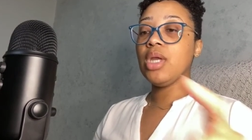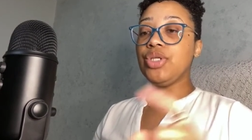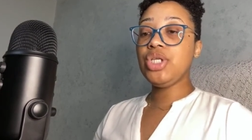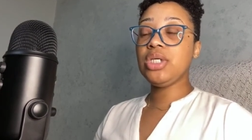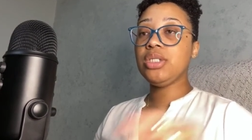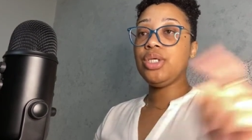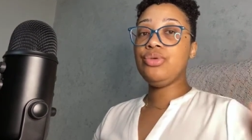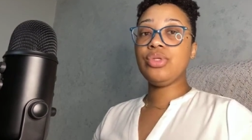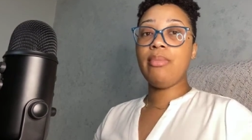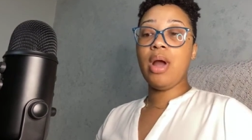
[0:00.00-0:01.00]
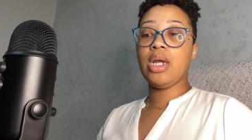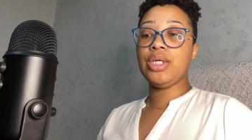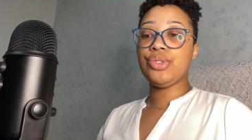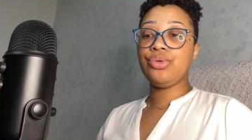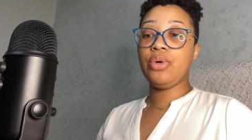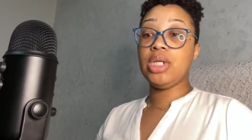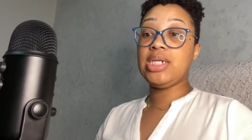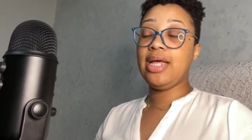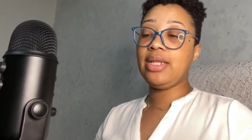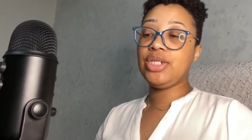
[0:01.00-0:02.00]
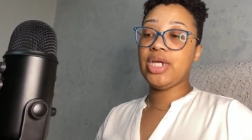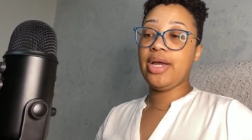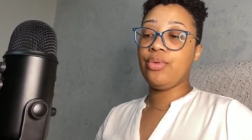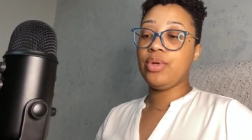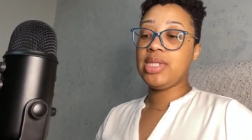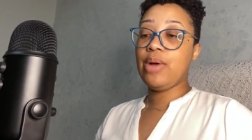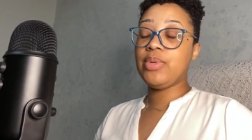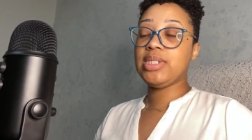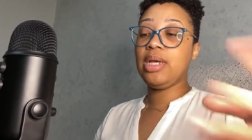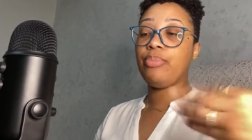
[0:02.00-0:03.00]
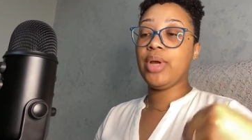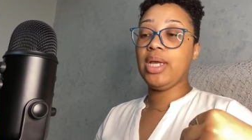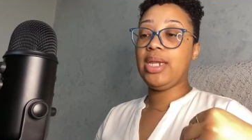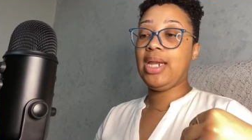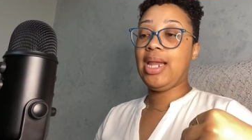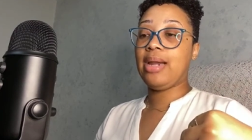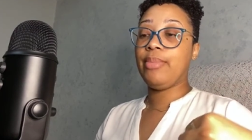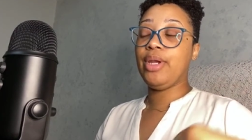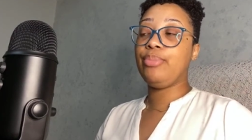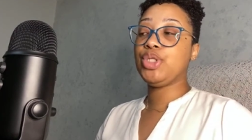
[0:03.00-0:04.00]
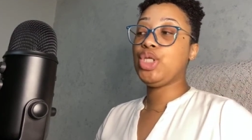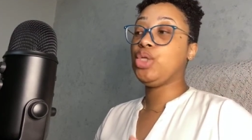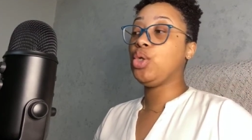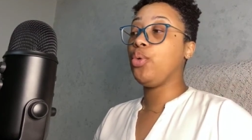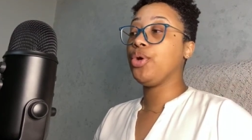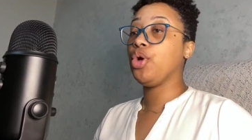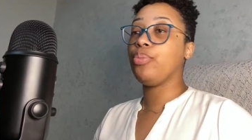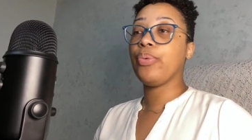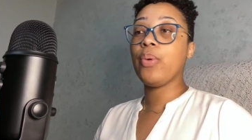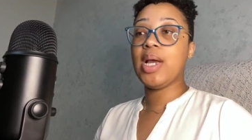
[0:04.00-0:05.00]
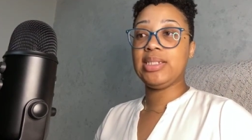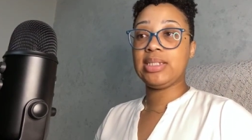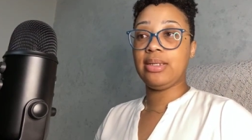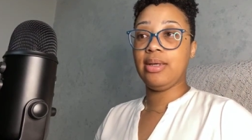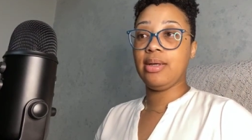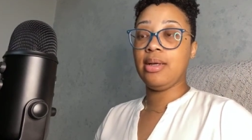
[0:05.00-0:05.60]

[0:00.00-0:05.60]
she continued to market to another genre that wasn't bringing in a lot of money, but she lowered her pricing.